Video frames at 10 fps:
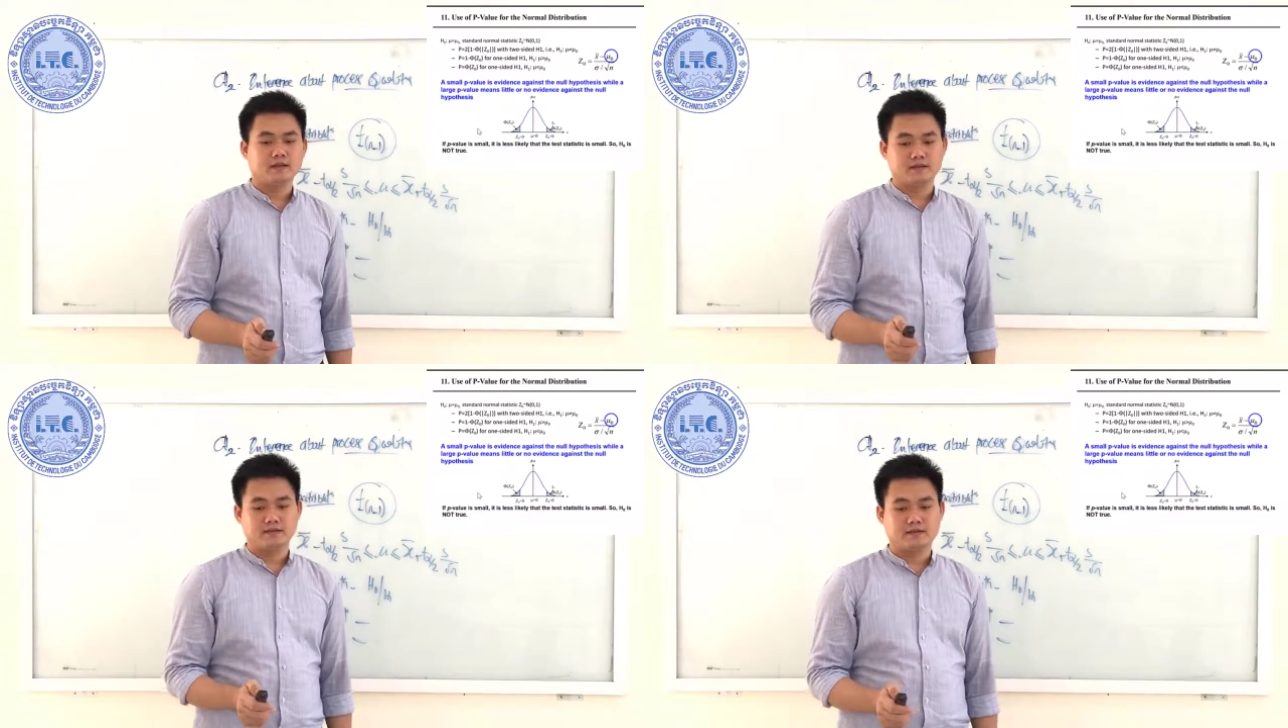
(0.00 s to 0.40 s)

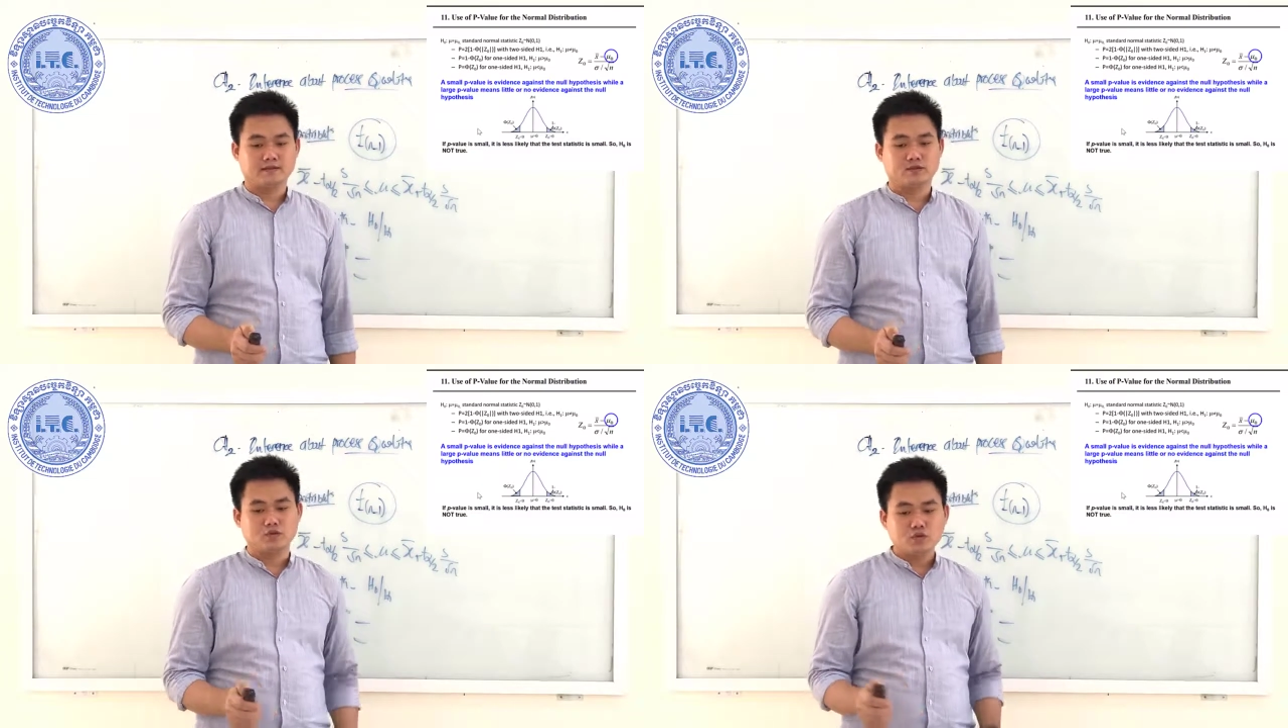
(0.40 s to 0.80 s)
This is
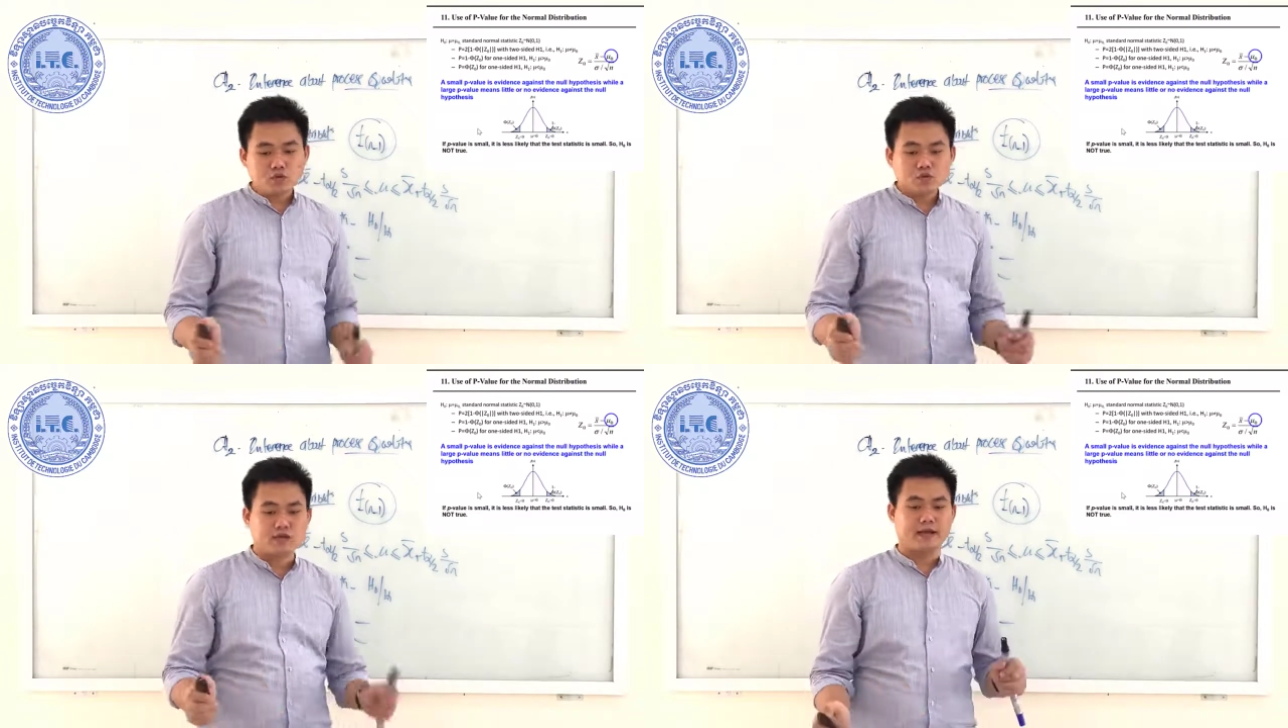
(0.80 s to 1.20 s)
the
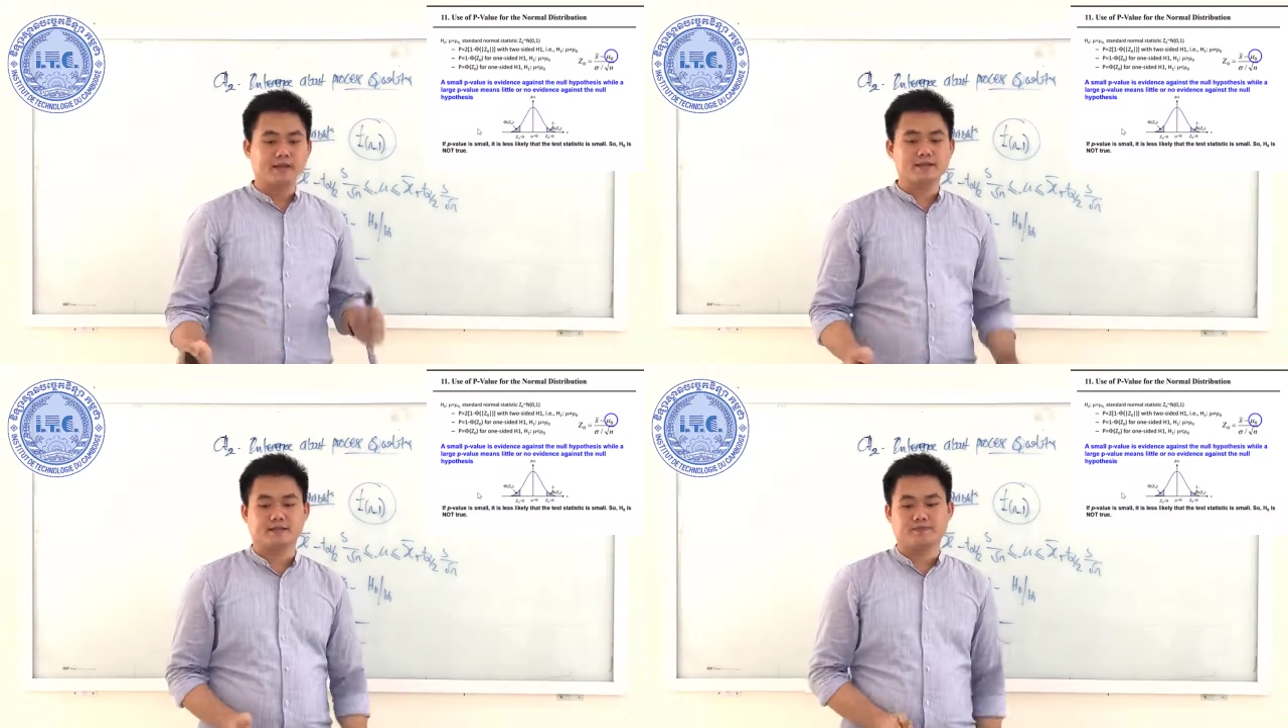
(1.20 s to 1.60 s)
two
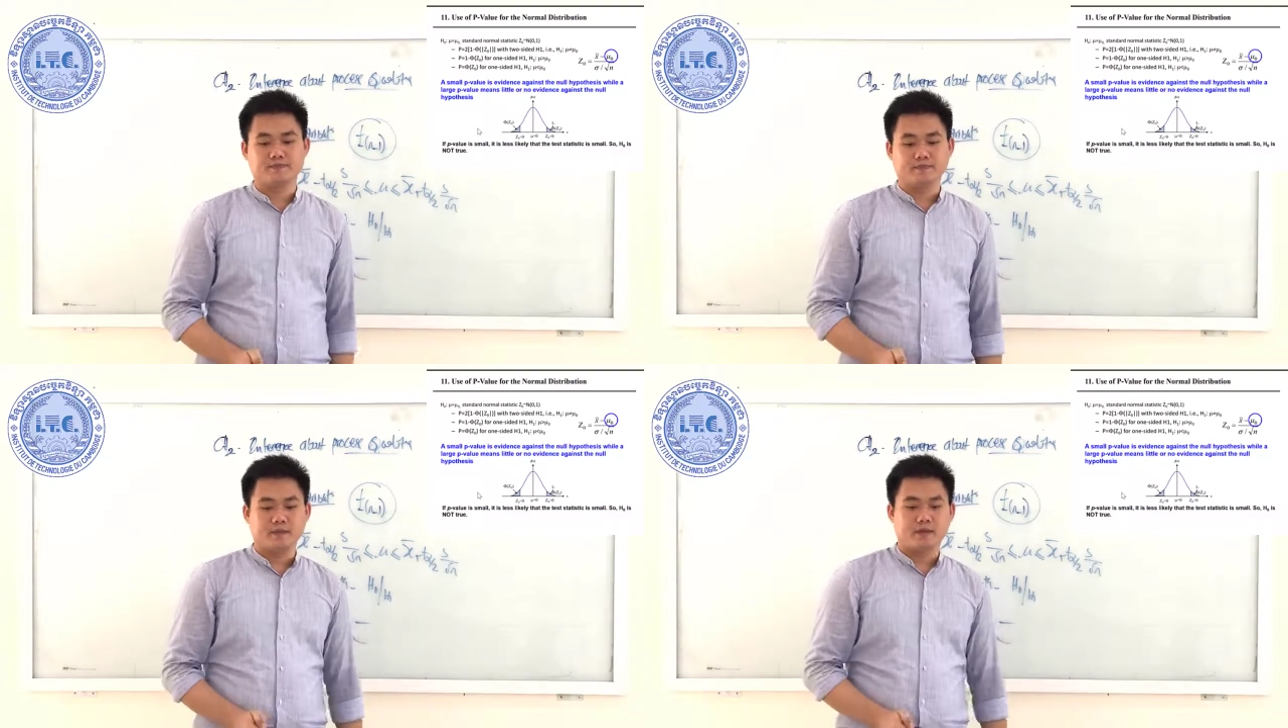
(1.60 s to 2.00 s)
sides.
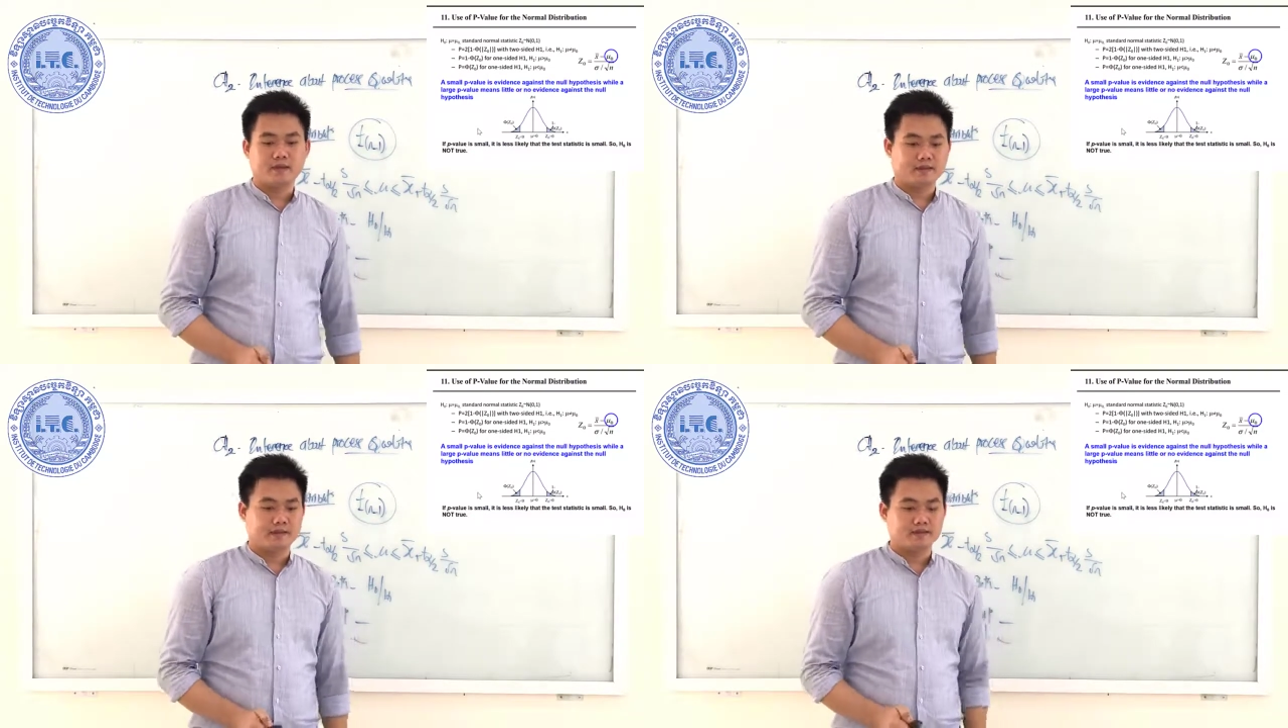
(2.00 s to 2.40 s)

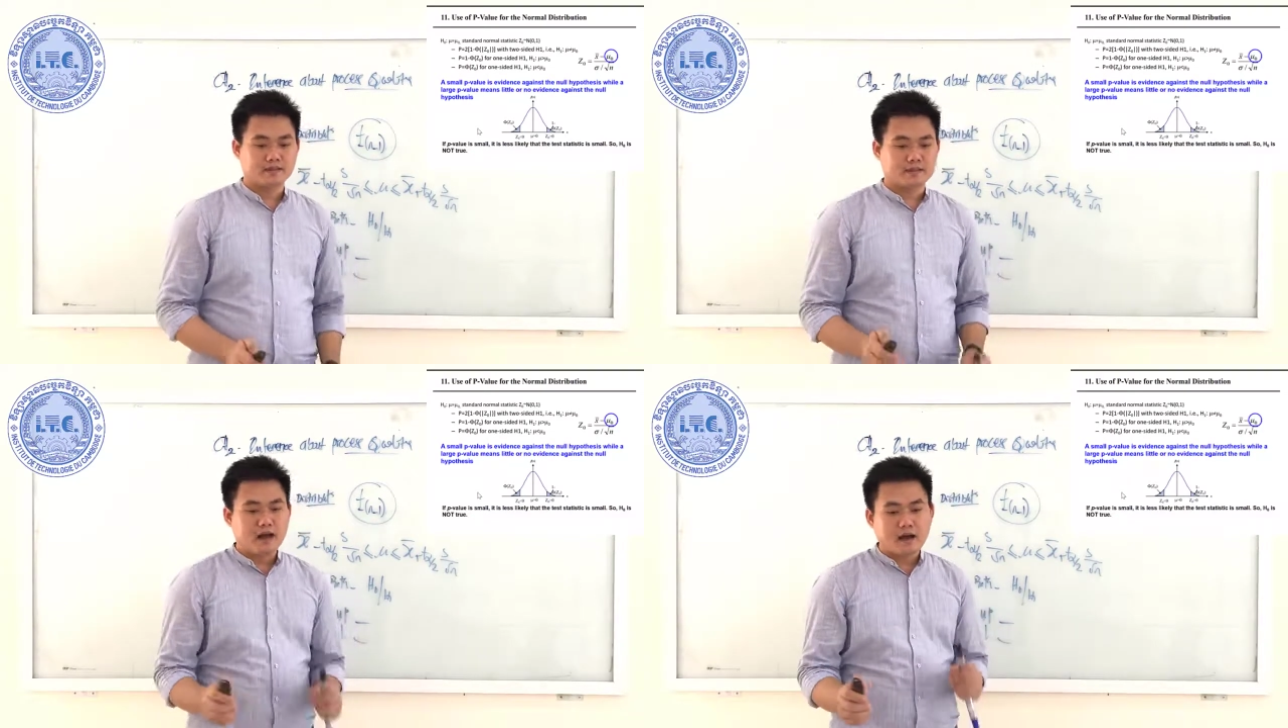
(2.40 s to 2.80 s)
This
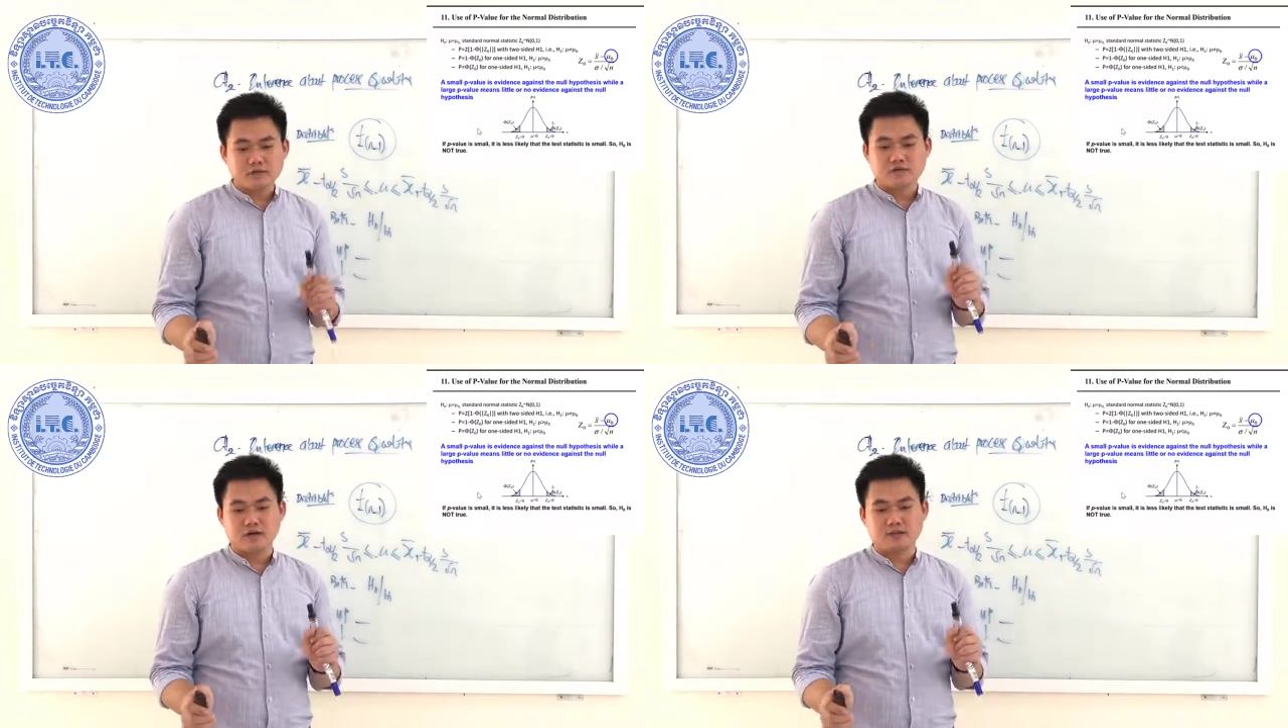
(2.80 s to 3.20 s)
is
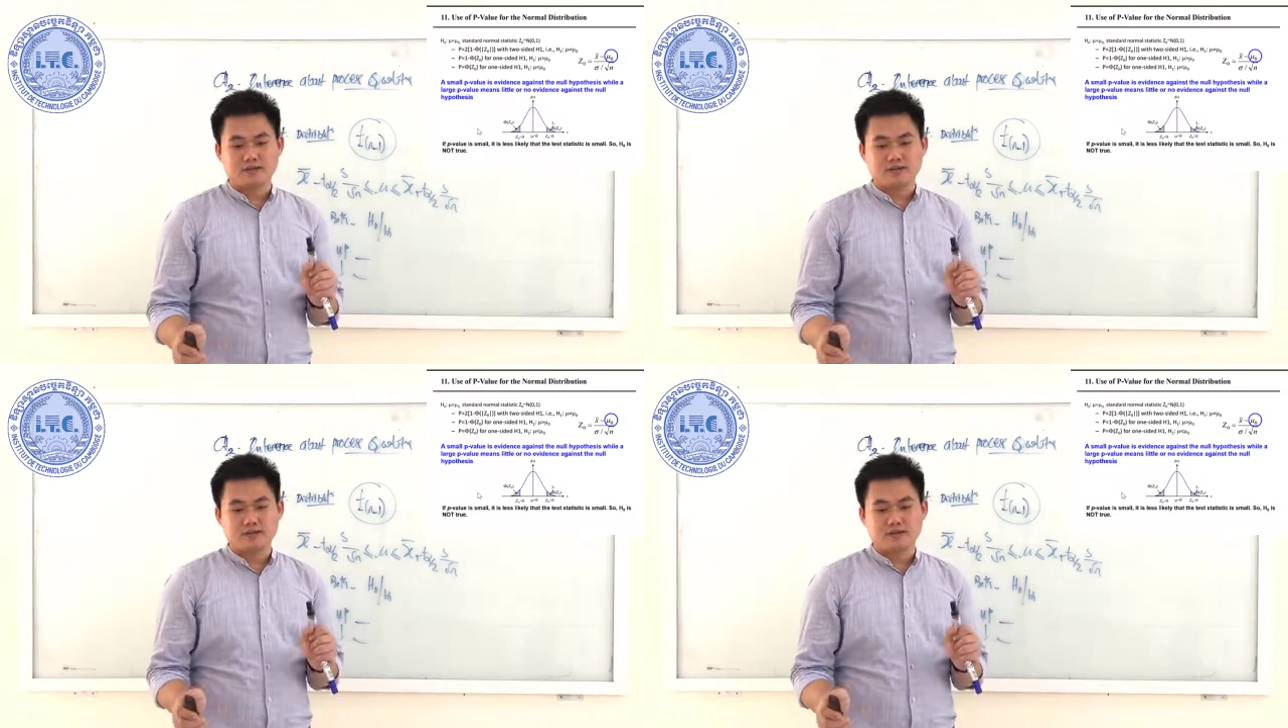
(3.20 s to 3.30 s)
alpha